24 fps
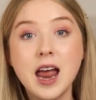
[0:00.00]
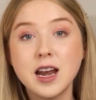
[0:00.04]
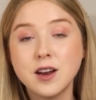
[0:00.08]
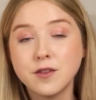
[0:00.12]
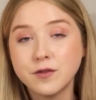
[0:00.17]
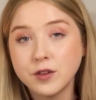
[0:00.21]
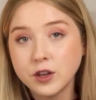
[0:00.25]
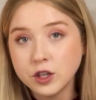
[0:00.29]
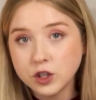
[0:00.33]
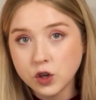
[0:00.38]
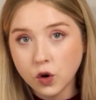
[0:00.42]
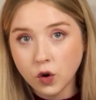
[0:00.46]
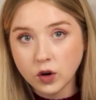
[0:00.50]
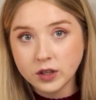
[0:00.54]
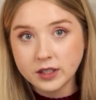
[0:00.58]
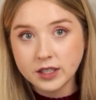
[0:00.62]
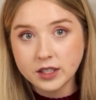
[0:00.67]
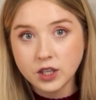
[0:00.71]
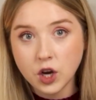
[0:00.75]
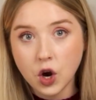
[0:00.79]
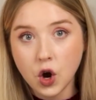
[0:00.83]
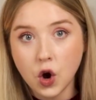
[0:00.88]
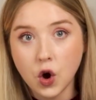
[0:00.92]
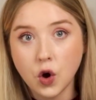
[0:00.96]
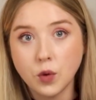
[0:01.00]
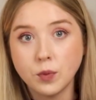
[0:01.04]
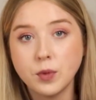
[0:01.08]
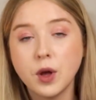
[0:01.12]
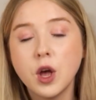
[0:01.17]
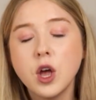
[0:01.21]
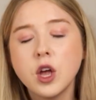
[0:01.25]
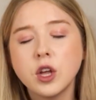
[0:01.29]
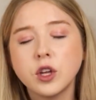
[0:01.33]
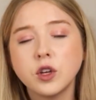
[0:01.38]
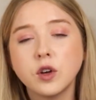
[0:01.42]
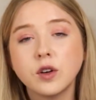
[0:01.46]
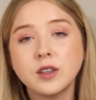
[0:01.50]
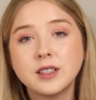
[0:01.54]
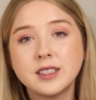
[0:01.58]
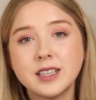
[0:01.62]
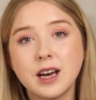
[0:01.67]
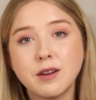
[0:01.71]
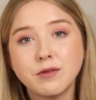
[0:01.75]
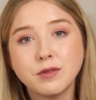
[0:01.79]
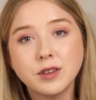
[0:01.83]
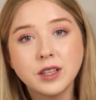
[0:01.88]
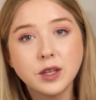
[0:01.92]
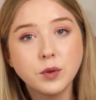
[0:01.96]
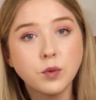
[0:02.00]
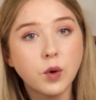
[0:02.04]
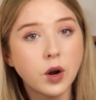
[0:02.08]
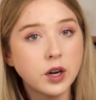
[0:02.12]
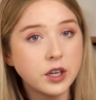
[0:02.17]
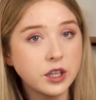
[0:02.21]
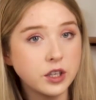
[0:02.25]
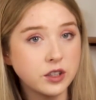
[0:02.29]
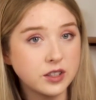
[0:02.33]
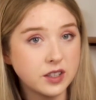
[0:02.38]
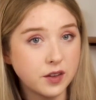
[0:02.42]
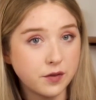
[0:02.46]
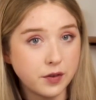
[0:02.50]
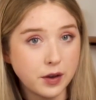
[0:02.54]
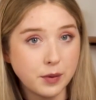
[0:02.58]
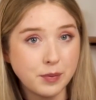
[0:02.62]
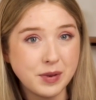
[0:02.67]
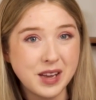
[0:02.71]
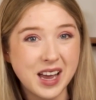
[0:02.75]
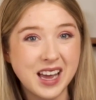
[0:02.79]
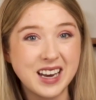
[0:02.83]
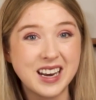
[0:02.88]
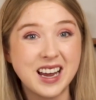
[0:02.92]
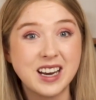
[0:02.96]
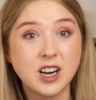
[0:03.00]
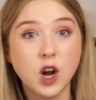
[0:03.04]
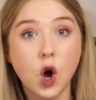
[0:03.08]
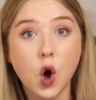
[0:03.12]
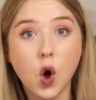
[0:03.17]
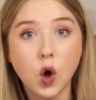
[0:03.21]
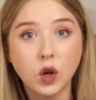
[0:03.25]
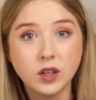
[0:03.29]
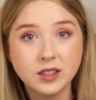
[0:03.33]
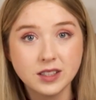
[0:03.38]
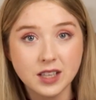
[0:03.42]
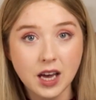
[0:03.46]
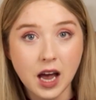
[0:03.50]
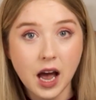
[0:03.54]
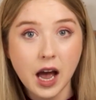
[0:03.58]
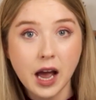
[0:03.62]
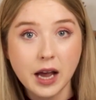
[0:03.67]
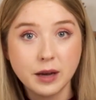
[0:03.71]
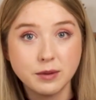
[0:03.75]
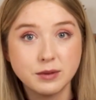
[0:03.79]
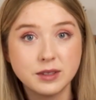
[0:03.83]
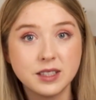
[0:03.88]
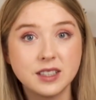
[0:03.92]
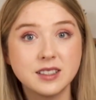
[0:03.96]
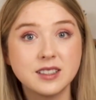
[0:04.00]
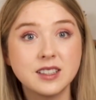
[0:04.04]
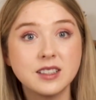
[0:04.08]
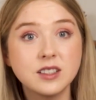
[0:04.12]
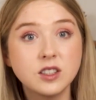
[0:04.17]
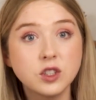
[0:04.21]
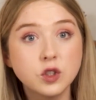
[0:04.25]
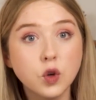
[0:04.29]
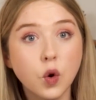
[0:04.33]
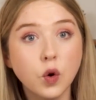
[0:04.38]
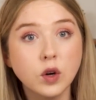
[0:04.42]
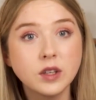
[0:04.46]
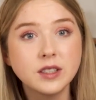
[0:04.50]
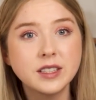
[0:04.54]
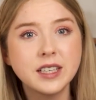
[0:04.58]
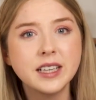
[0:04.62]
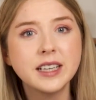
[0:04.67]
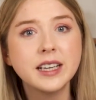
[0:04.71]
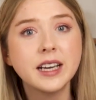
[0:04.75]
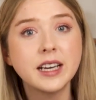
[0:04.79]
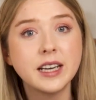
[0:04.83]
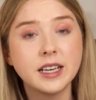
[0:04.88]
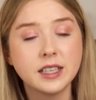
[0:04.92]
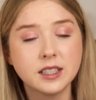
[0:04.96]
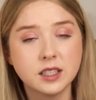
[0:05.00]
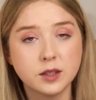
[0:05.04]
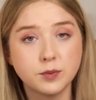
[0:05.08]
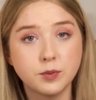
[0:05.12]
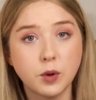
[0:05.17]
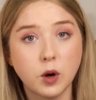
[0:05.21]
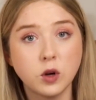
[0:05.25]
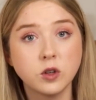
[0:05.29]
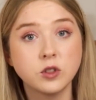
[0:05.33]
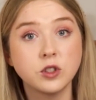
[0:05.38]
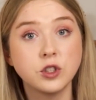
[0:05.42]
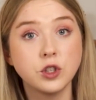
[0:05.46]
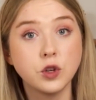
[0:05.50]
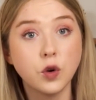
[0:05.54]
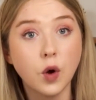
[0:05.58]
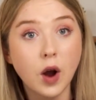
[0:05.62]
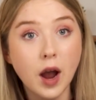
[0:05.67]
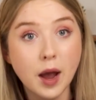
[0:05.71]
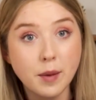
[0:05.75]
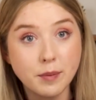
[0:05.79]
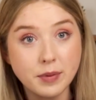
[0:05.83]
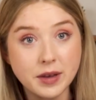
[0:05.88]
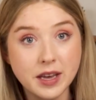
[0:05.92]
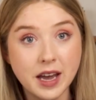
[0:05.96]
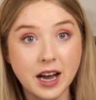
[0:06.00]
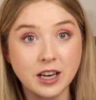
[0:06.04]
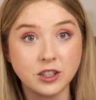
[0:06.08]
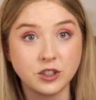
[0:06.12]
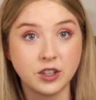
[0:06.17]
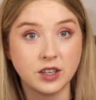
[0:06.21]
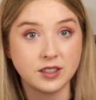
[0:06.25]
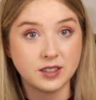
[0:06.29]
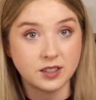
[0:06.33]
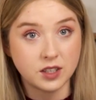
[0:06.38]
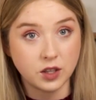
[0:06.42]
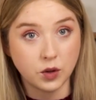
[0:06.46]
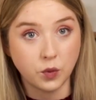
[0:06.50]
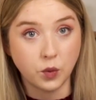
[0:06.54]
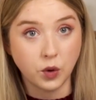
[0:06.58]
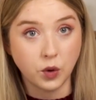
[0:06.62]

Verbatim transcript: And if you torrent at home, you'll definitely want to use a VPN at all times since torrenting can expose your IP address to the